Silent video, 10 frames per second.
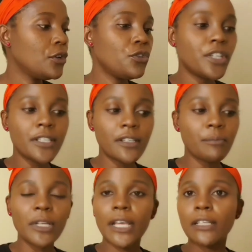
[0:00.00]
You just
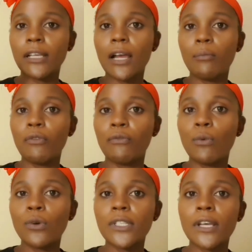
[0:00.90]
simply get a cup of
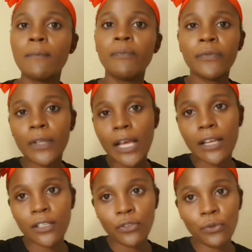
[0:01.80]
water
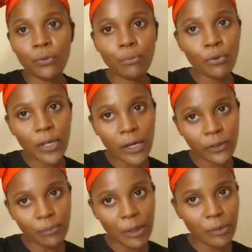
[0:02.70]
and you pull
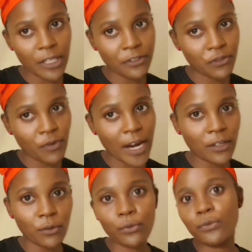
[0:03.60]
out maybe a
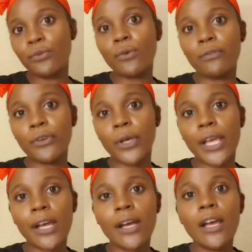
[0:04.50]
strand or two of your
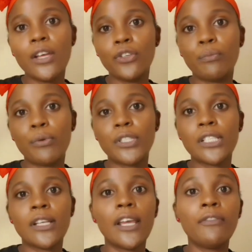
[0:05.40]
hair. You put
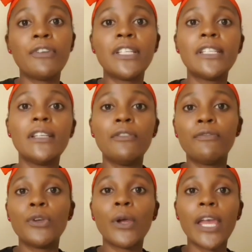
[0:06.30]
it.
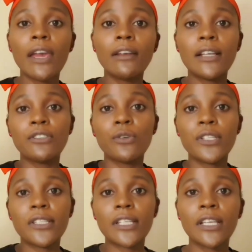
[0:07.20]
If your hair does
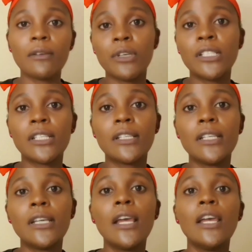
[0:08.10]
not sink
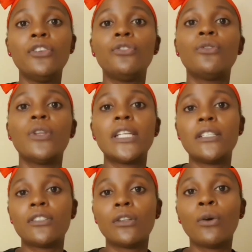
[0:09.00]
immediately, you know
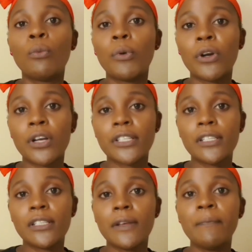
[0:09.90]
that it's low
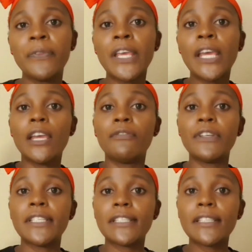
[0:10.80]
porosity. If
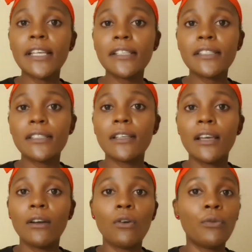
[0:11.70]
it sinks
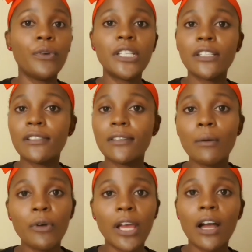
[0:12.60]
or reaches
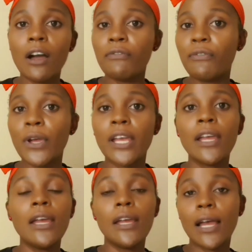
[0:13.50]
somewhere halfway,
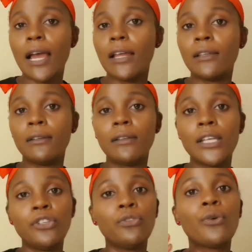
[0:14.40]
and
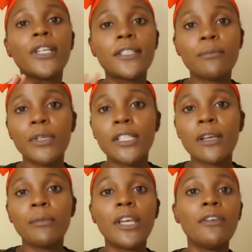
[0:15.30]
then you know it's
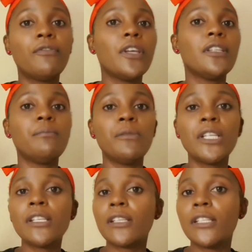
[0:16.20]
medium. If it
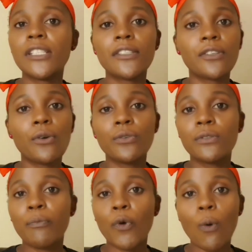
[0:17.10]
immediately just
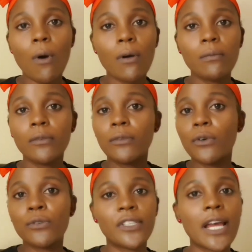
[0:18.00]
goes
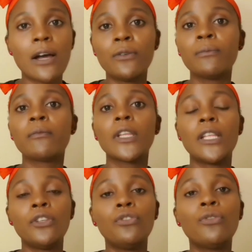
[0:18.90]
down,
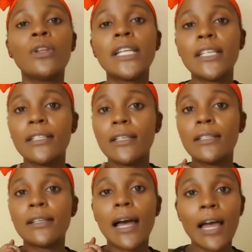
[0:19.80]
then you know that it
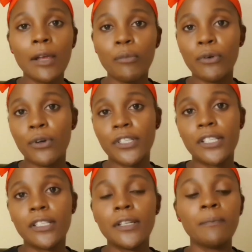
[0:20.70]
is high
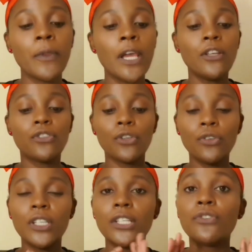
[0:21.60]
porosity. So
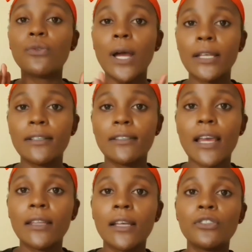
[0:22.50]
you need to
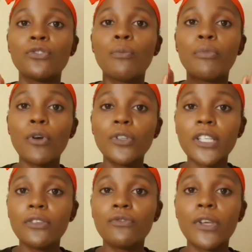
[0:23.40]
understand that. So
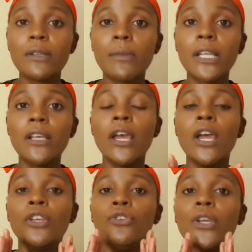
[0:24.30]
protein treatment,
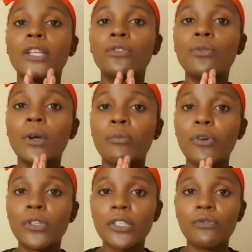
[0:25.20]
you can do a
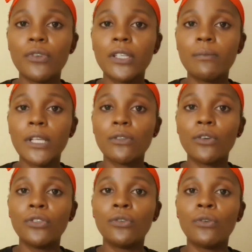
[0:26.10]
protein treatment
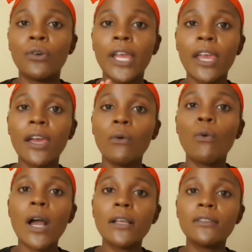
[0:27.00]
on your hair
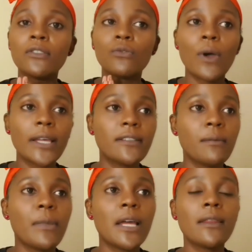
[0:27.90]
once, twice
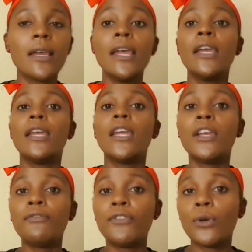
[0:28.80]
a month
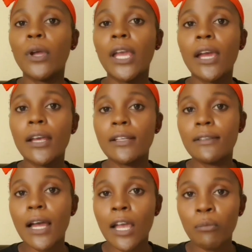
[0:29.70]
if your hair
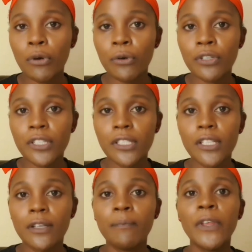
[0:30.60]
is high
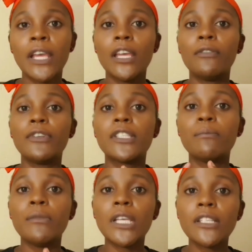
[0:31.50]
porosity. If
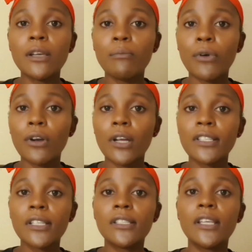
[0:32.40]
it's medium
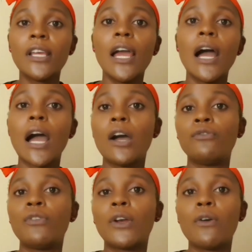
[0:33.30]
porosity, I
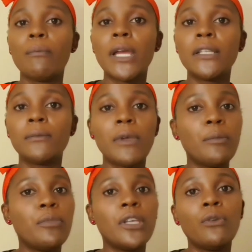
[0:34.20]
would recommend
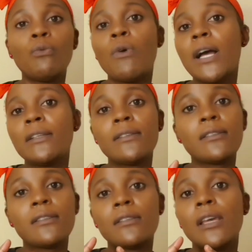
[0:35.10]
maybe
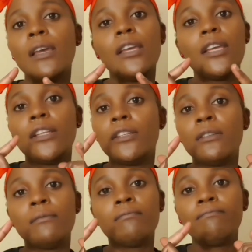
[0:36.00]
once
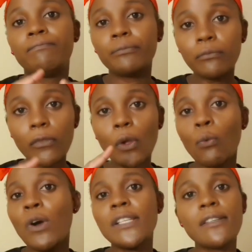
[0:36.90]

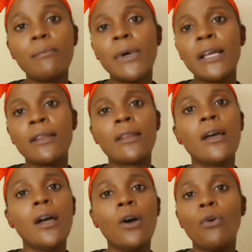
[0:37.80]
a month
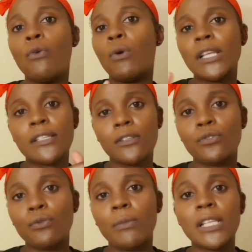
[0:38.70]
or once in
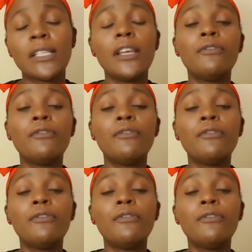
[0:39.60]
2 months.